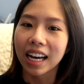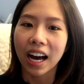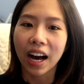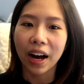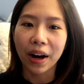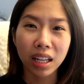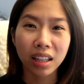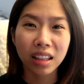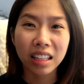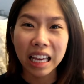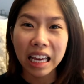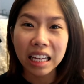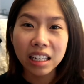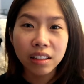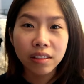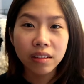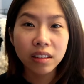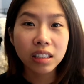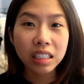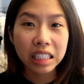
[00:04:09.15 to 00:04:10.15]
Uh, but at the
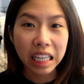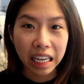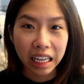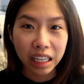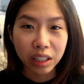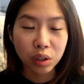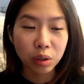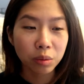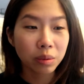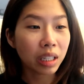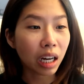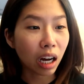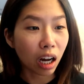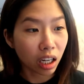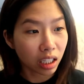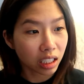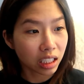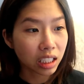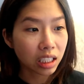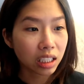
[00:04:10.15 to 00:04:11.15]
end of the day, to be
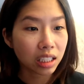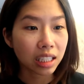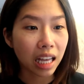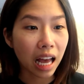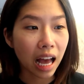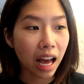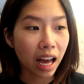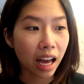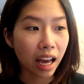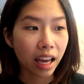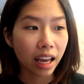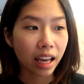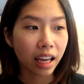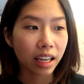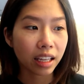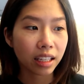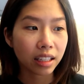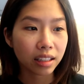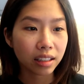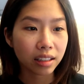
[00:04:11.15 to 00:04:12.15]
honest,
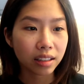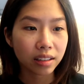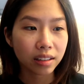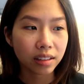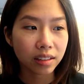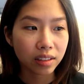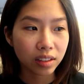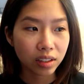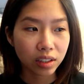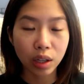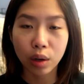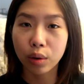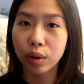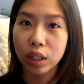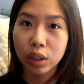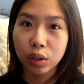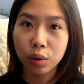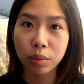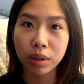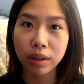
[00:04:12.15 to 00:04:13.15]
I still
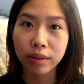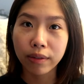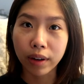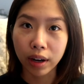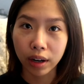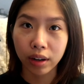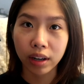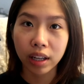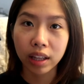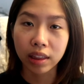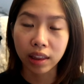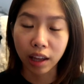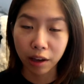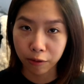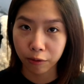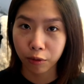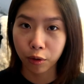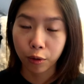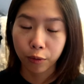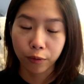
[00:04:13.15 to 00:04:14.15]
need to be very
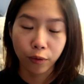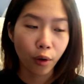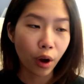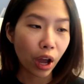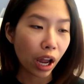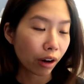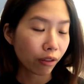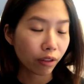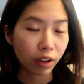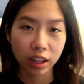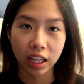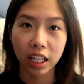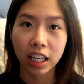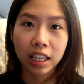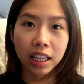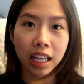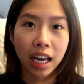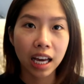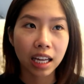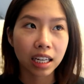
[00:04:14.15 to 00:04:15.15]
thankful for
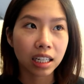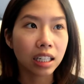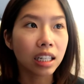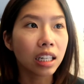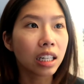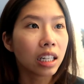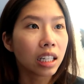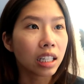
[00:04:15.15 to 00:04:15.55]
everything that